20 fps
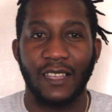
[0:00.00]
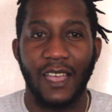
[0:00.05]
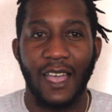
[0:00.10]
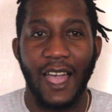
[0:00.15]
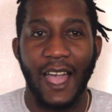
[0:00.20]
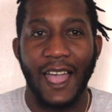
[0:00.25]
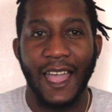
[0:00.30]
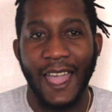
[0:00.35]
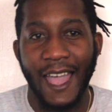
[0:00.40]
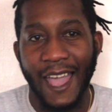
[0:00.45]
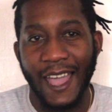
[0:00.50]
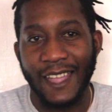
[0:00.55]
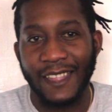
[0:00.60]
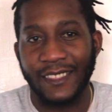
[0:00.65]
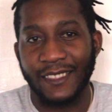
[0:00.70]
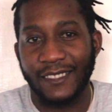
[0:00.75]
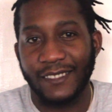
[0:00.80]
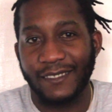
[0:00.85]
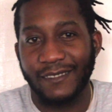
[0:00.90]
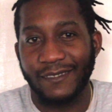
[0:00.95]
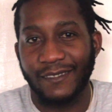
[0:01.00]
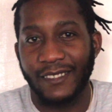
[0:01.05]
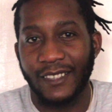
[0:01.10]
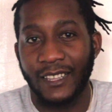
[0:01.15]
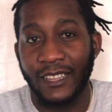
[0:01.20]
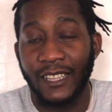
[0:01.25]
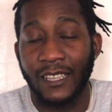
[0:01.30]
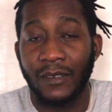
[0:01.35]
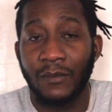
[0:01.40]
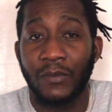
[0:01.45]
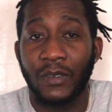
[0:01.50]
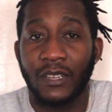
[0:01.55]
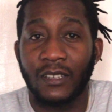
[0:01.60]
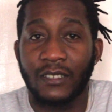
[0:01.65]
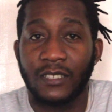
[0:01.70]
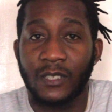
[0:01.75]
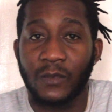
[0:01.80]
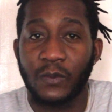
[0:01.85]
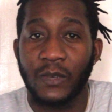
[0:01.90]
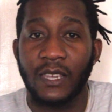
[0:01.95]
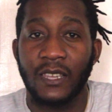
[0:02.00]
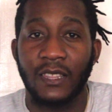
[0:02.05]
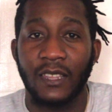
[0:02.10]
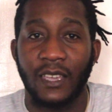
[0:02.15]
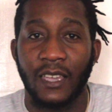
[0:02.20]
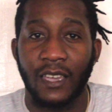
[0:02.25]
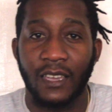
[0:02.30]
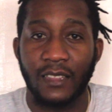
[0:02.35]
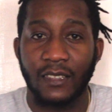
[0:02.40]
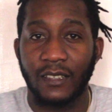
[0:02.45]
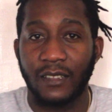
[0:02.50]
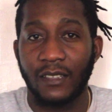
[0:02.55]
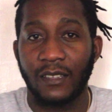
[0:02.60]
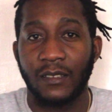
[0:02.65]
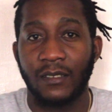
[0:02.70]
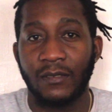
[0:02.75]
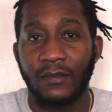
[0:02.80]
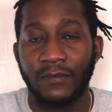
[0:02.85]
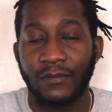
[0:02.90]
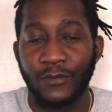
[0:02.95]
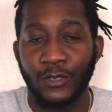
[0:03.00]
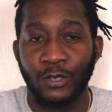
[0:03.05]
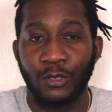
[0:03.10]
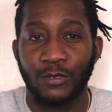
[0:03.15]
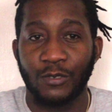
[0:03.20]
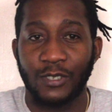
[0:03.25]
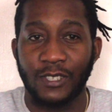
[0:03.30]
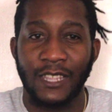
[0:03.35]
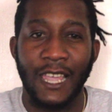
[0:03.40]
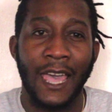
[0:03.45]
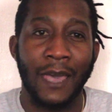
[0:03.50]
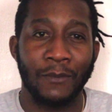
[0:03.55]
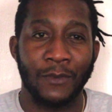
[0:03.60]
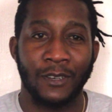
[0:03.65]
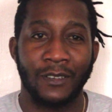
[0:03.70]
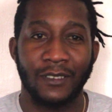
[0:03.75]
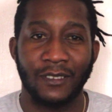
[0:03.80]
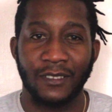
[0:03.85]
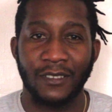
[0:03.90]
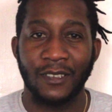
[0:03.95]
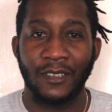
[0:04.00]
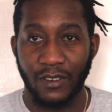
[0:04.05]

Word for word: I had a little bit of speed and a little, you know, stamina.